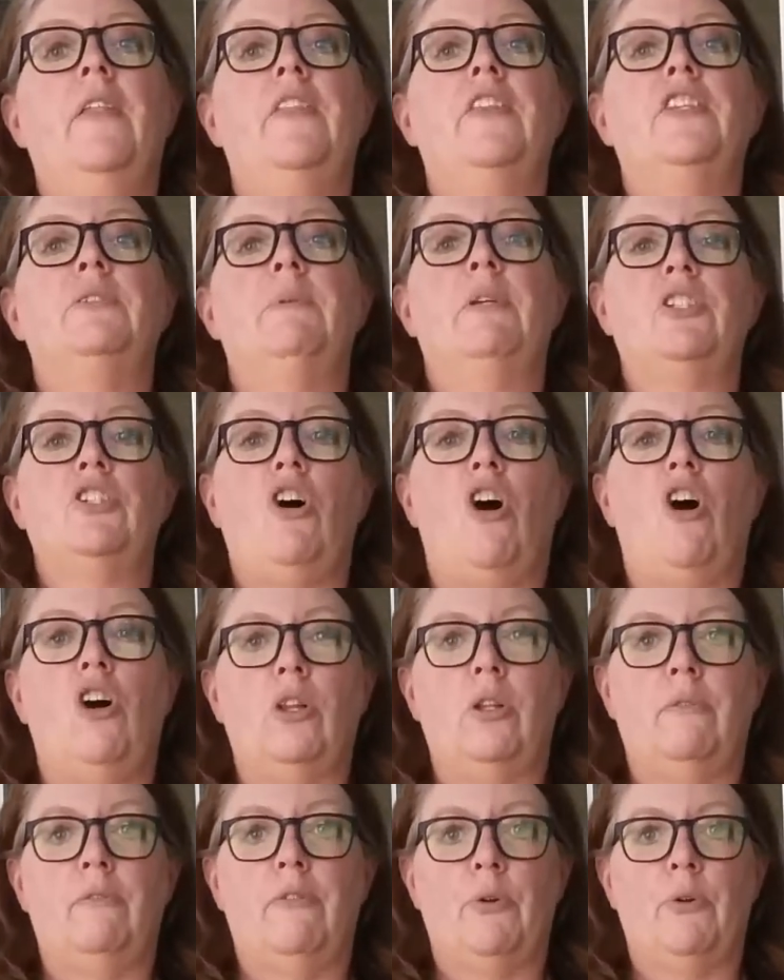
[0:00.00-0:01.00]
This means
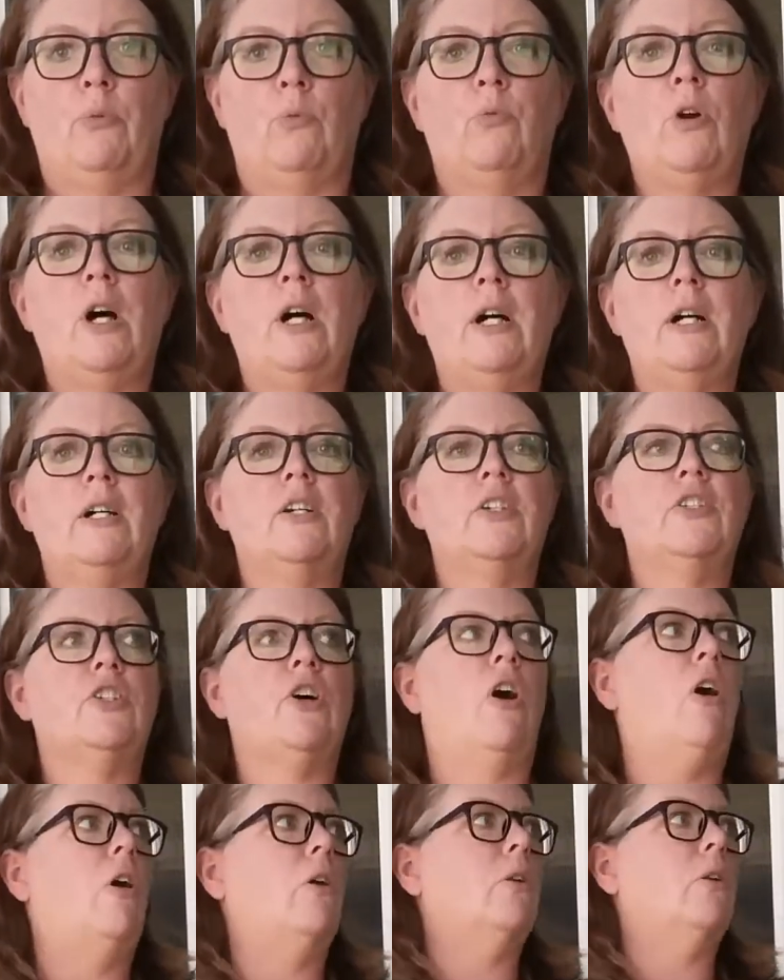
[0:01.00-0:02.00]
all of the rugs,
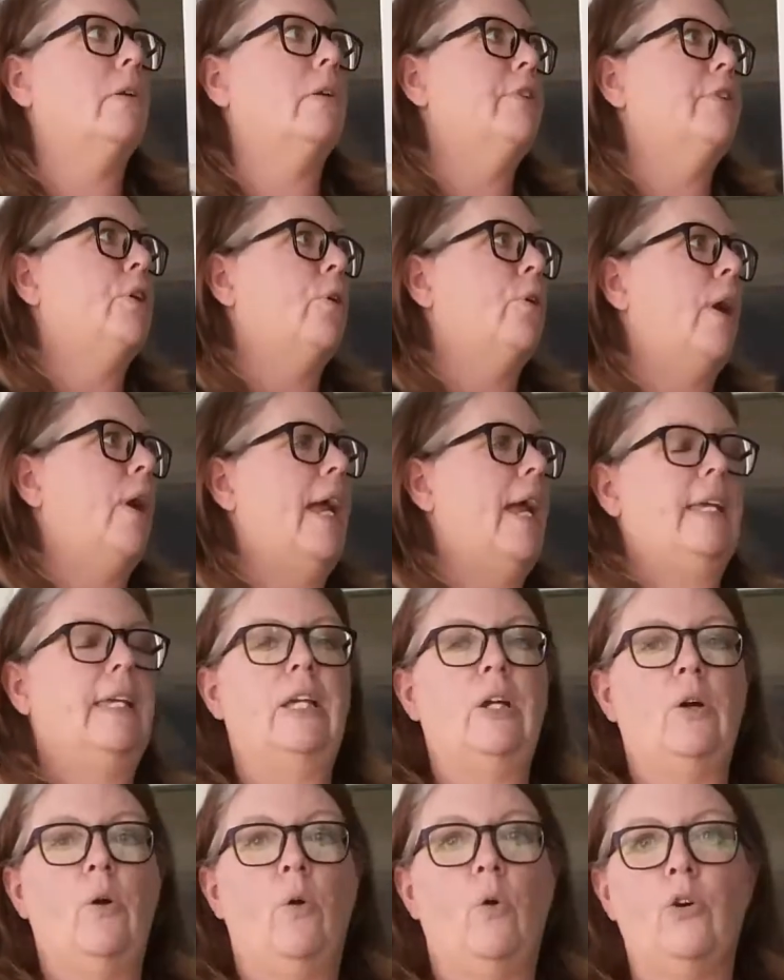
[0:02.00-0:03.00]
all of your
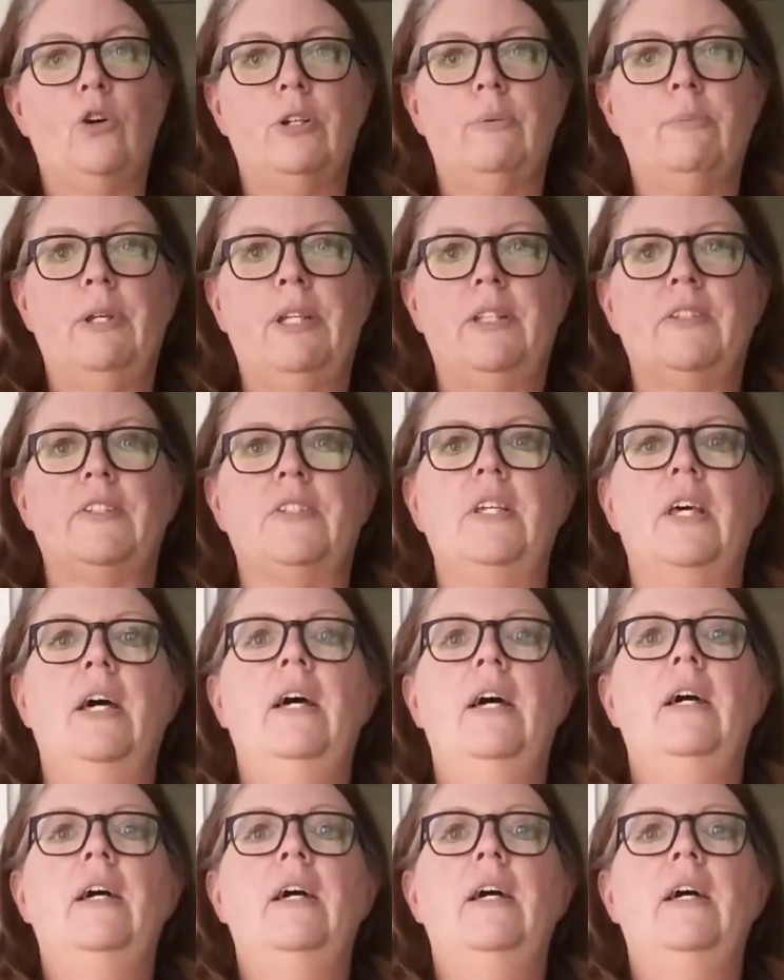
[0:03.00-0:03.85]
hanging ornaments.